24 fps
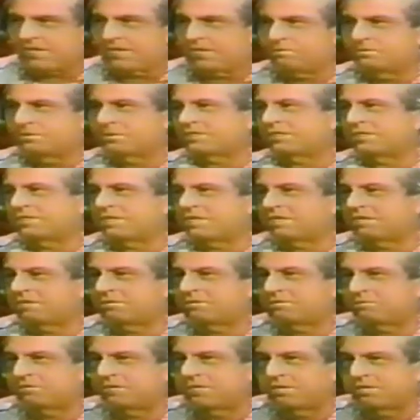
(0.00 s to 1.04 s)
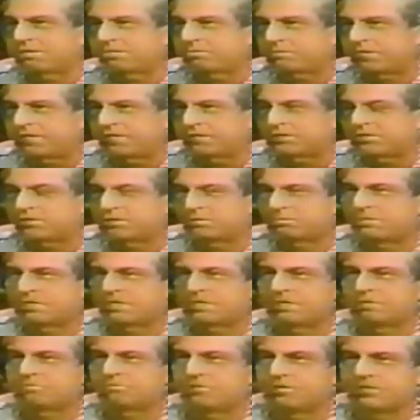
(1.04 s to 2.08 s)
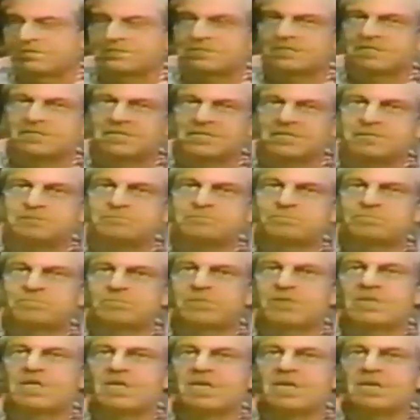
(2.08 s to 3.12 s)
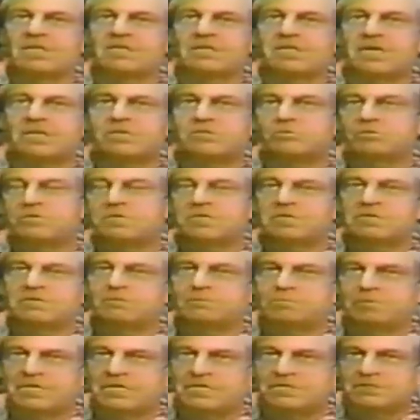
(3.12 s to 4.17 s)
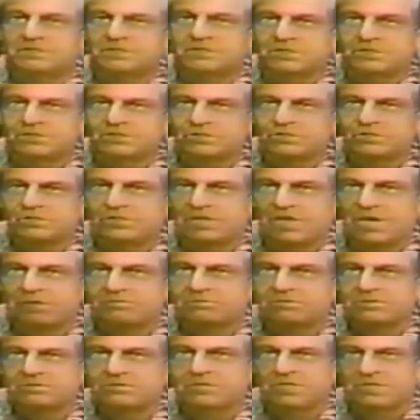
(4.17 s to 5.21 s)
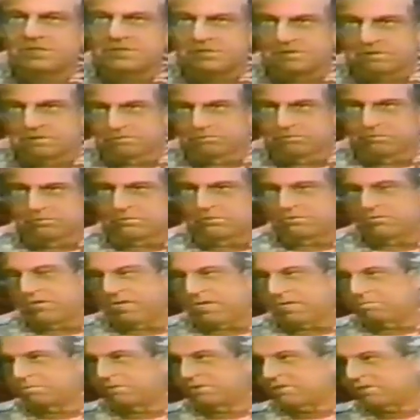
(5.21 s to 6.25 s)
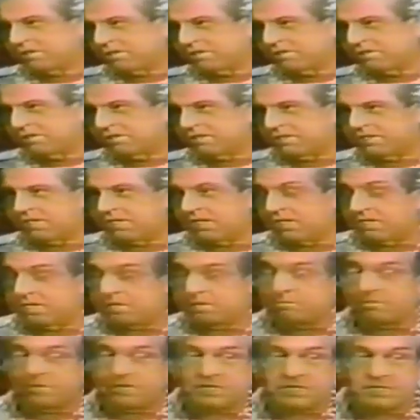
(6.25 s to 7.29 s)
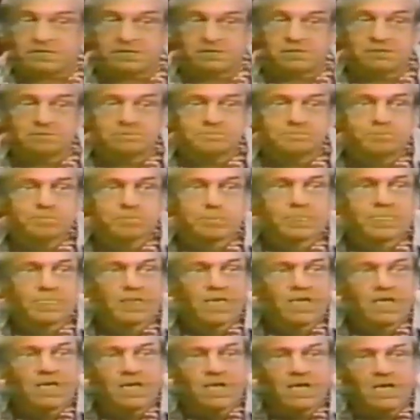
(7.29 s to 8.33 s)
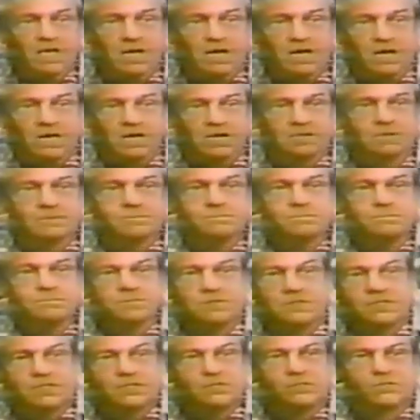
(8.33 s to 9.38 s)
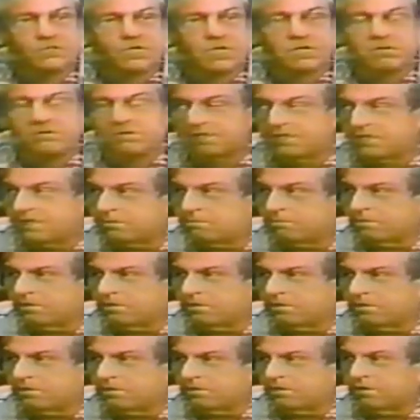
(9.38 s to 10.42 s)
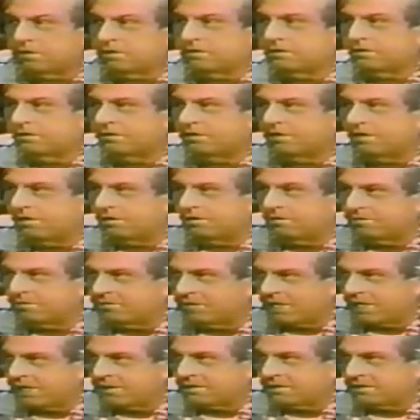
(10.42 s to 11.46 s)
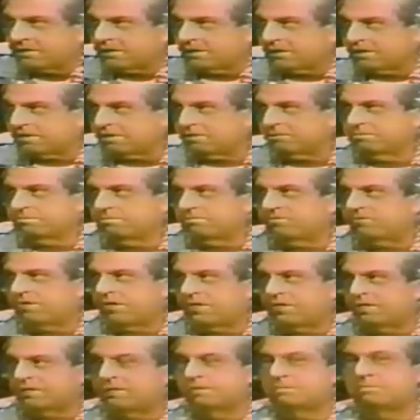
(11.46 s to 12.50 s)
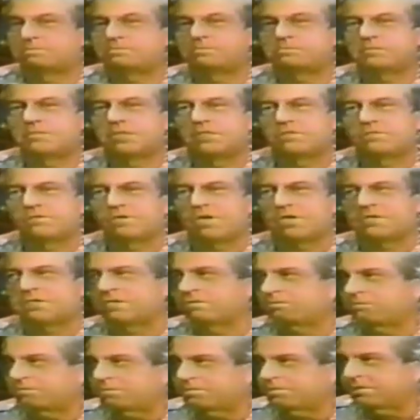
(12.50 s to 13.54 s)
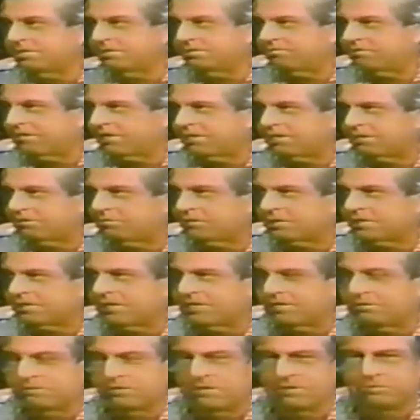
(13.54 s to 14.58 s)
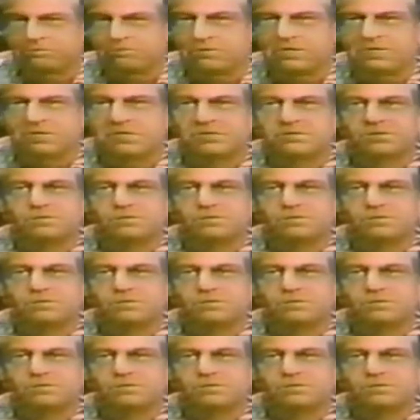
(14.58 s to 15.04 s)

what's in the other 300 pages, but unfortunately, that 300 pages, after Jed Hoover was found mysteriously dead in bed, uh, his secretary burned all of that uh, file, so I'll never find out what it, what it was.